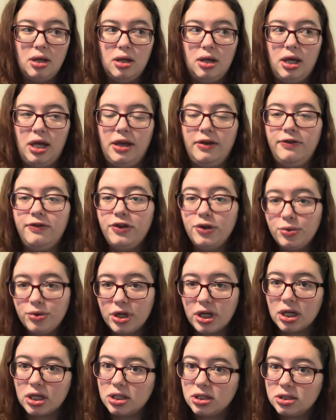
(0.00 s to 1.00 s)
a few
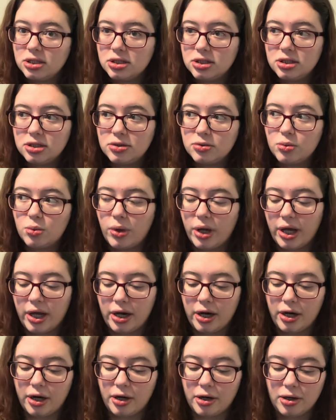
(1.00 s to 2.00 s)
nights
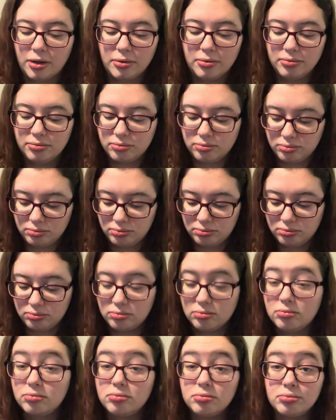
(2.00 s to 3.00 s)
where
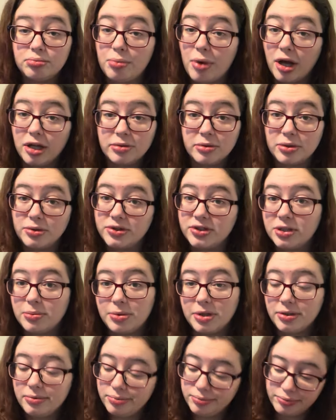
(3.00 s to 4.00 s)
my husband was
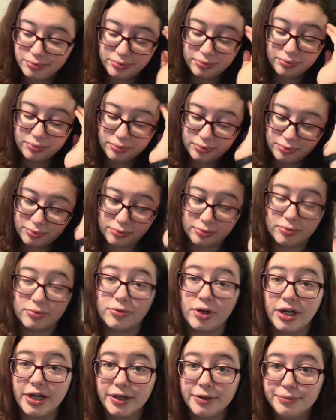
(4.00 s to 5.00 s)
sleeping
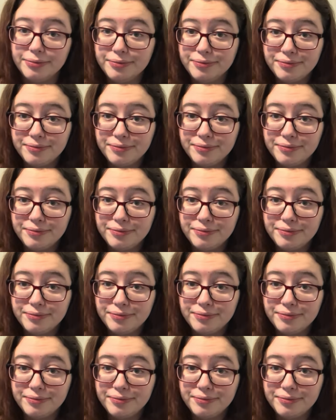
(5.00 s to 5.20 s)
right here,